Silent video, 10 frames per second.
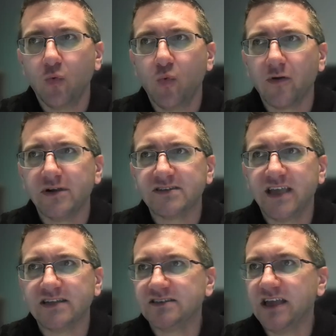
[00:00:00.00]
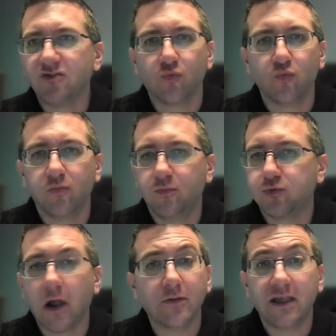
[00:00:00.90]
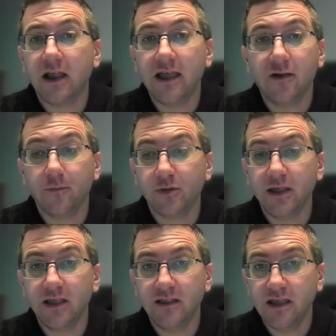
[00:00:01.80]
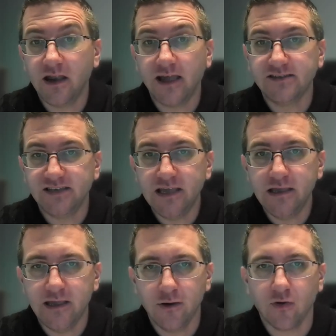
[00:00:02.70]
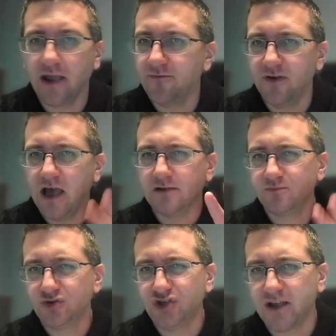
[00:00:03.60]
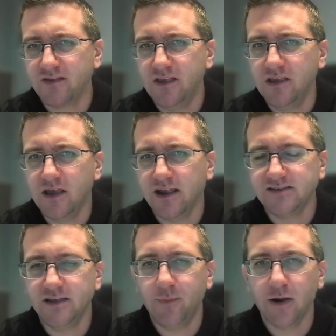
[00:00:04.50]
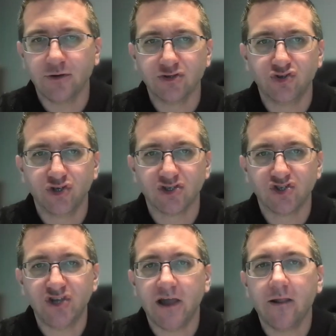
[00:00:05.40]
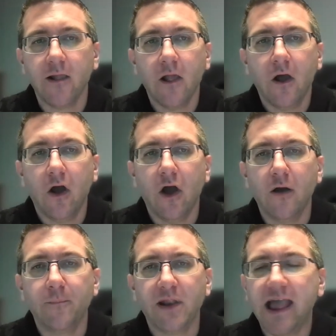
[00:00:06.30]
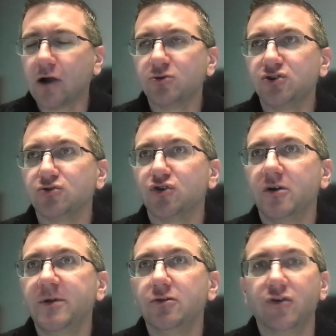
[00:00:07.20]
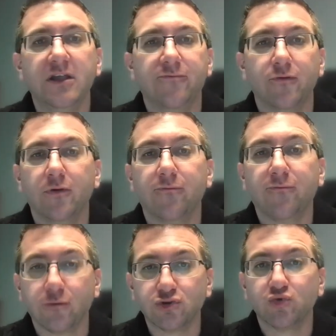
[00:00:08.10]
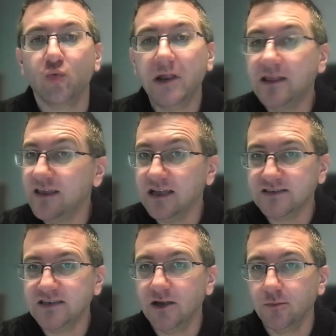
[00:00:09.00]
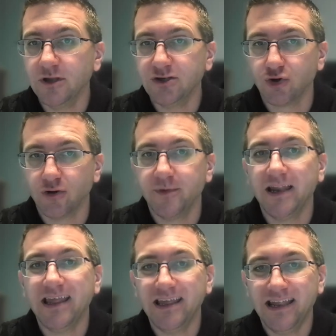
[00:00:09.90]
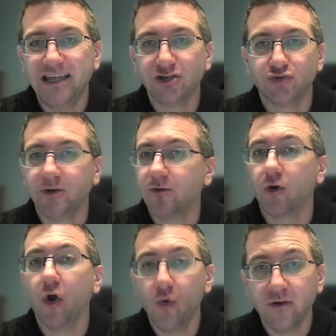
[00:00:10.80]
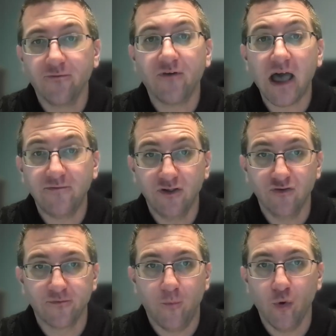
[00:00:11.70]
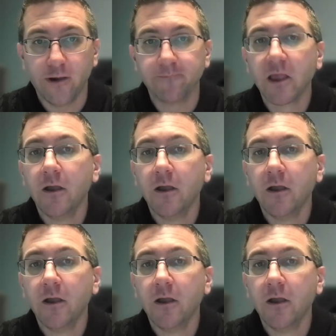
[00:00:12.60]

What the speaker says: Whereas Kent State's probably going to end up playing in the NIT here. I have not checked the NIT pairings just yet. But Akron's also going to be looking for their first win in the NCAA tournament in history. They're 0-5 to this point.